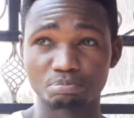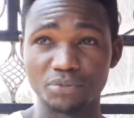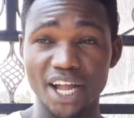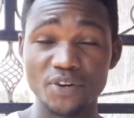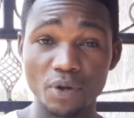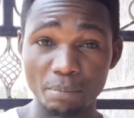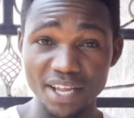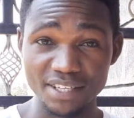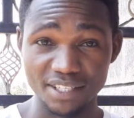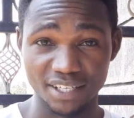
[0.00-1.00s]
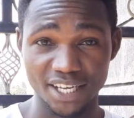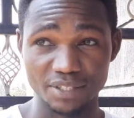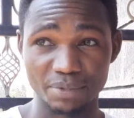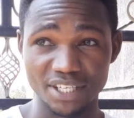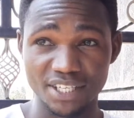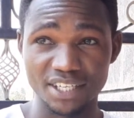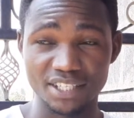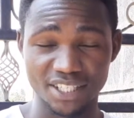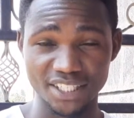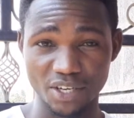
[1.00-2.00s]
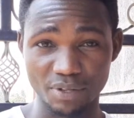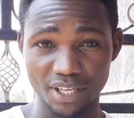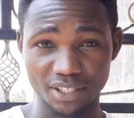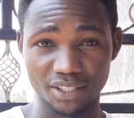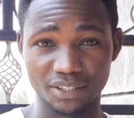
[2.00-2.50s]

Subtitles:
and your mindset has been set in such a way that